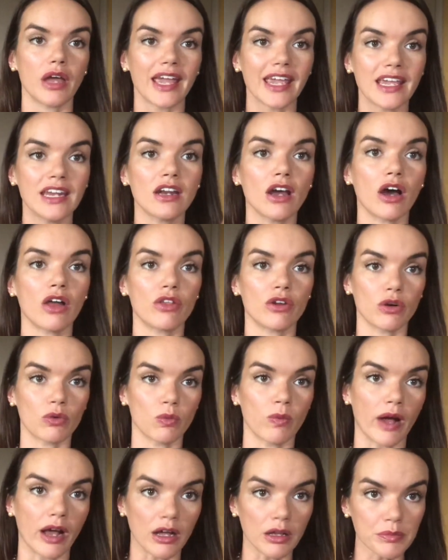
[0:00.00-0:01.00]
in other
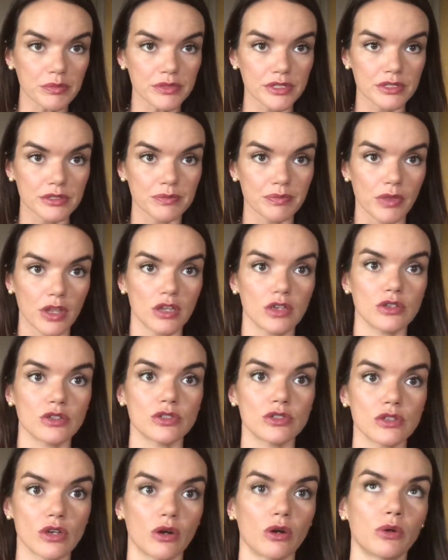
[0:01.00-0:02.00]
realms.
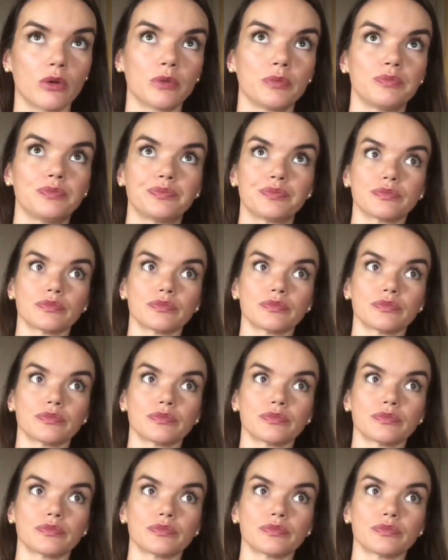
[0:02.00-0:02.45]
So